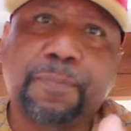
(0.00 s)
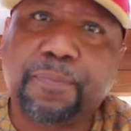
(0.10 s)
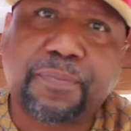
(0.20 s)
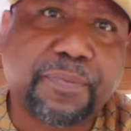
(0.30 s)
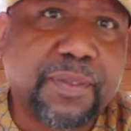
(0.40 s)
you
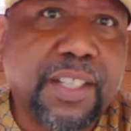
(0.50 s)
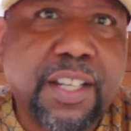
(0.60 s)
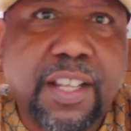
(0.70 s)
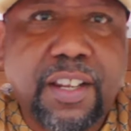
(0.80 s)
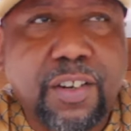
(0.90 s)

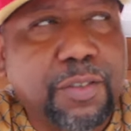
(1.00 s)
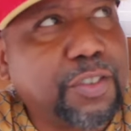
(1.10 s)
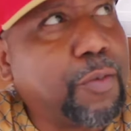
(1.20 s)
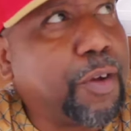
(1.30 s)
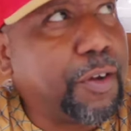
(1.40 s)
know what
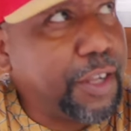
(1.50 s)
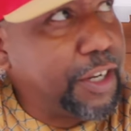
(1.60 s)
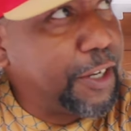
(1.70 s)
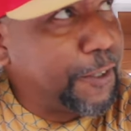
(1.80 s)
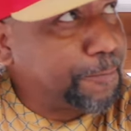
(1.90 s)
I'm talking
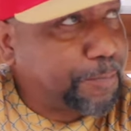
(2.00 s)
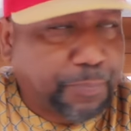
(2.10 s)
about? And